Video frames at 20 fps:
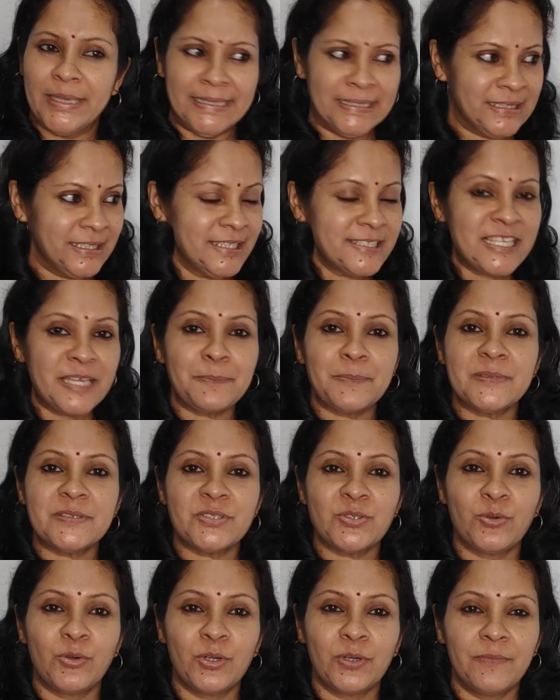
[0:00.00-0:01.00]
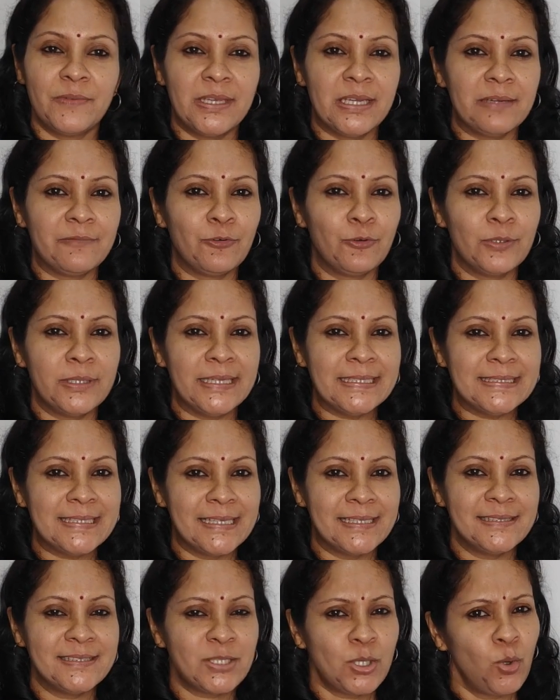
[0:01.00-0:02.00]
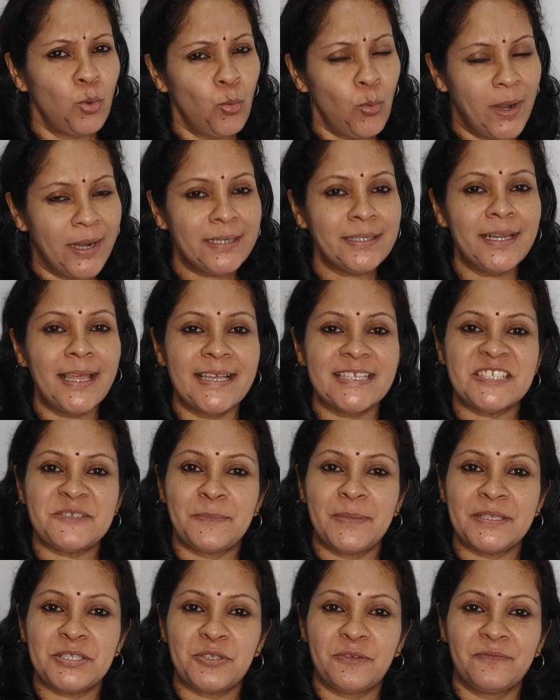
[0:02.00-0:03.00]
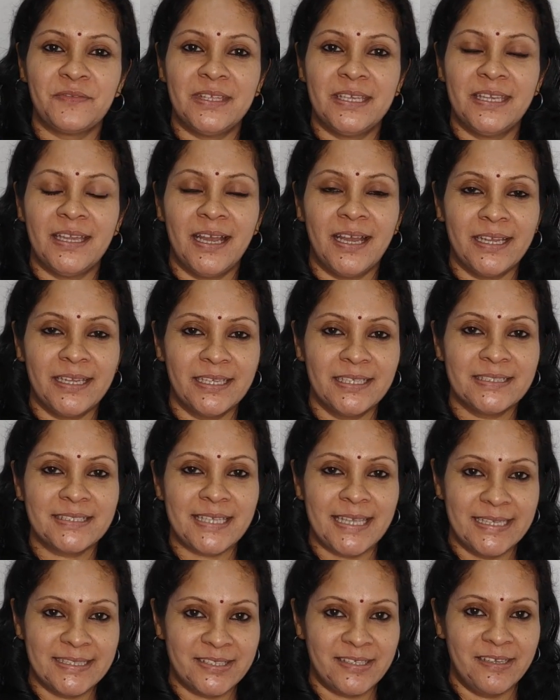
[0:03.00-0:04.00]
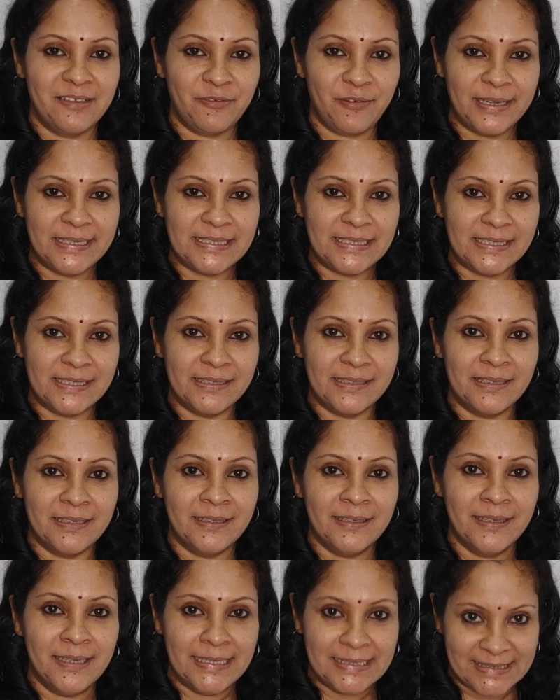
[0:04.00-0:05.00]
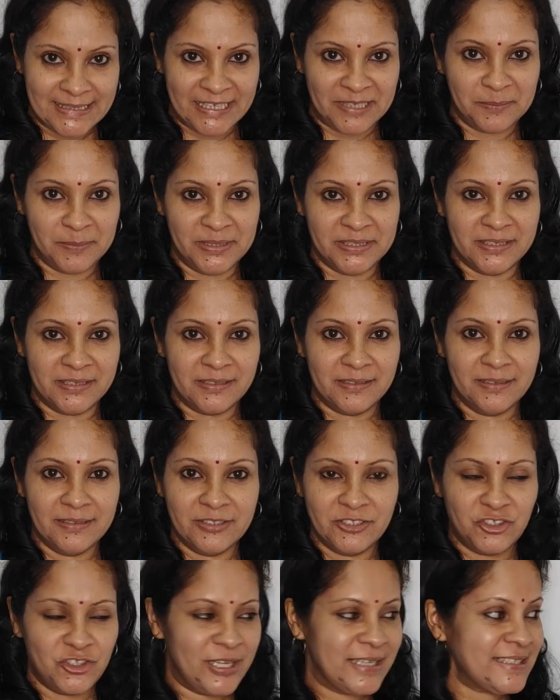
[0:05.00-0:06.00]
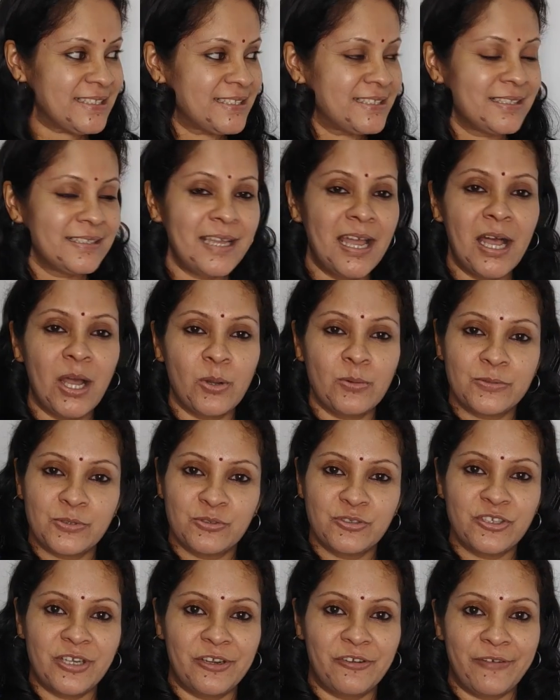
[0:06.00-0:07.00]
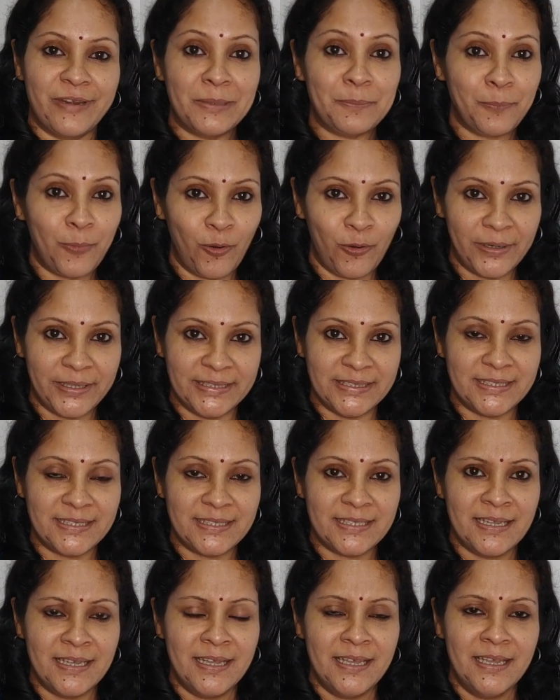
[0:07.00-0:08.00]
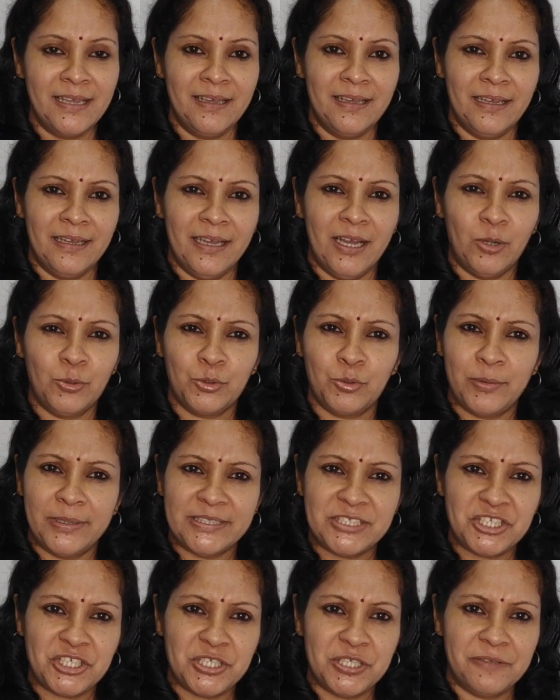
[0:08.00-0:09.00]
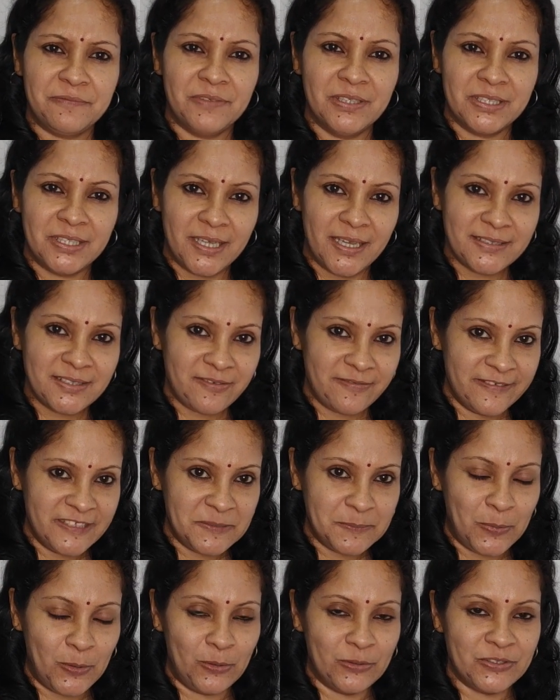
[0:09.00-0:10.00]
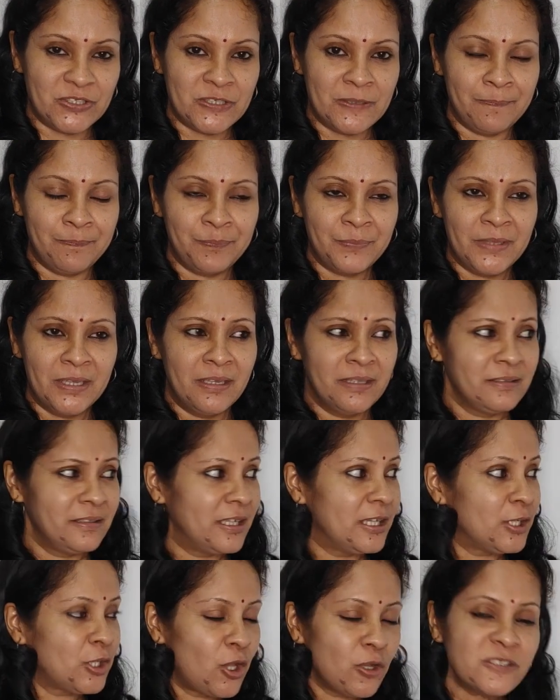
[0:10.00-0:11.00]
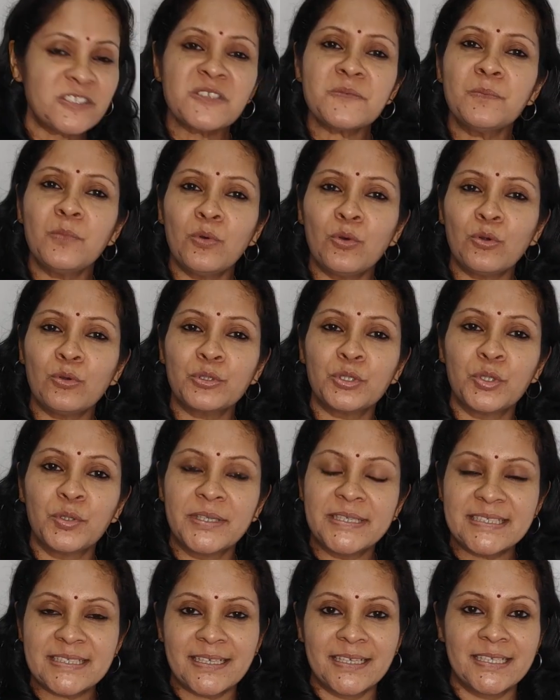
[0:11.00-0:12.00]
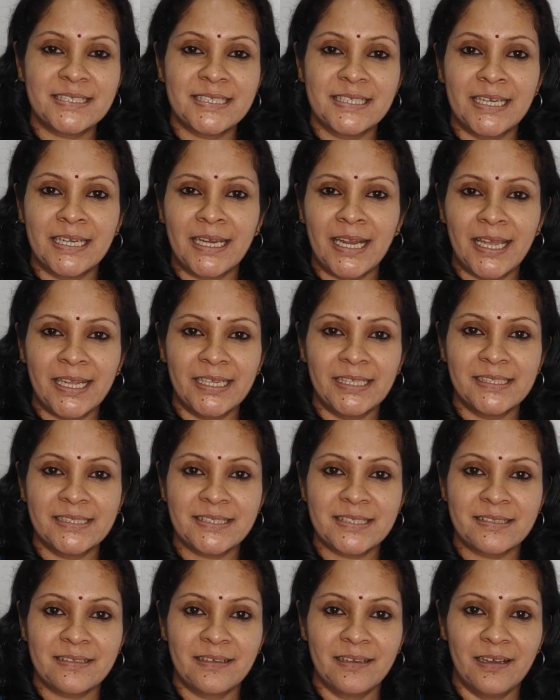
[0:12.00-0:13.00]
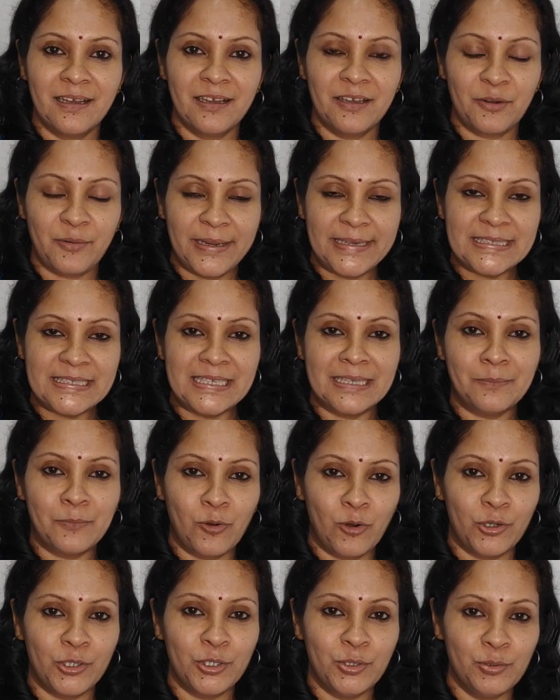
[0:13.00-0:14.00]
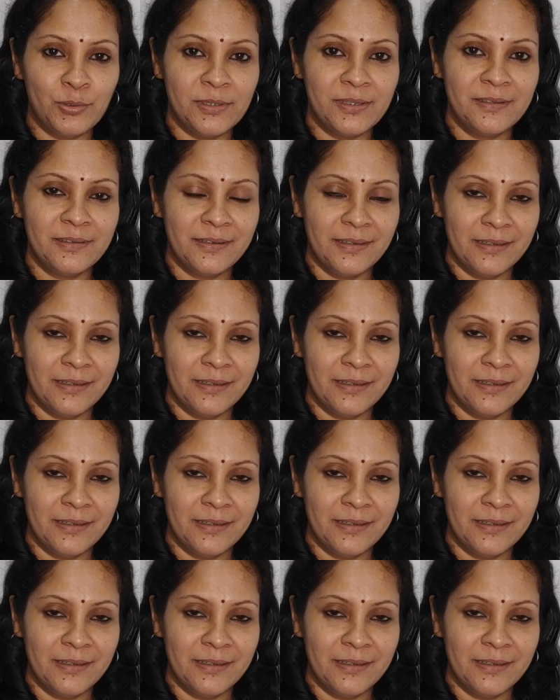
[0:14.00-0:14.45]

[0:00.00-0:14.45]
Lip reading: in this episode, we have only dealt one aspect of the IELTS essay writing segment, just how to generate points, how to achieve the task response. There are lots more to discuss in an IELTS writing module